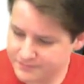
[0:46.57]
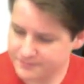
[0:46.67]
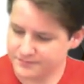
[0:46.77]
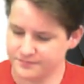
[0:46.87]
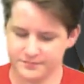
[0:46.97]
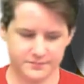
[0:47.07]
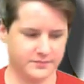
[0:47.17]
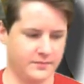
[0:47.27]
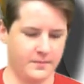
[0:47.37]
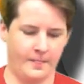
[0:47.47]

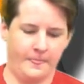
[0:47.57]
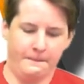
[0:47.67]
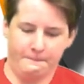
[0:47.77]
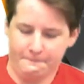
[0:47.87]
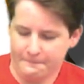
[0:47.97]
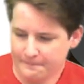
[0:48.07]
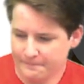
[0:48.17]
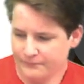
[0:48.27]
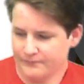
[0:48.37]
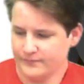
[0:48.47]

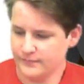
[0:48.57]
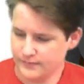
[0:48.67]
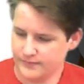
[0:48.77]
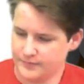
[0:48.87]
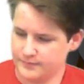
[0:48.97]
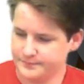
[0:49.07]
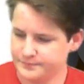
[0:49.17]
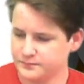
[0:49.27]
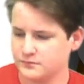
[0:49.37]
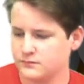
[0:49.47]

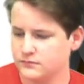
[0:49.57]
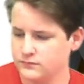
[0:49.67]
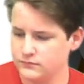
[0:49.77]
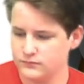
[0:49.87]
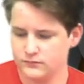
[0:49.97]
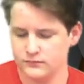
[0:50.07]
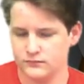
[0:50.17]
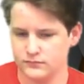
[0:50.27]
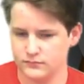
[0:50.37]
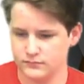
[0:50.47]

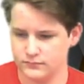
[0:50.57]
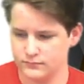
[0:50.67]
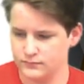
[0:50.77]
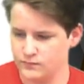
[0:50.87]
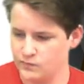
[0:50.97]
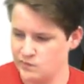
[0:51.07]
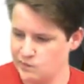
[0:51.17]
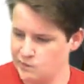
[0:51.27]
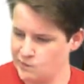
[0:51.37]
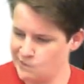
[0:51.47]

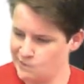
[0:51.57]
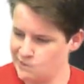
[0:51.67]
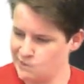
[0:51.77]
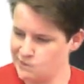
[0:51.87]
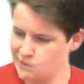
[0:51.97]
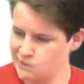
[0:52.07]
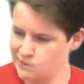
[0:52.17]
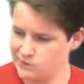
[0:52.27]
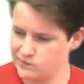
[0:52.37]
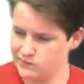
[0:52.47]

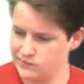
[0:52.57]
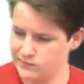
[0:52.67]
The person shown says nothing.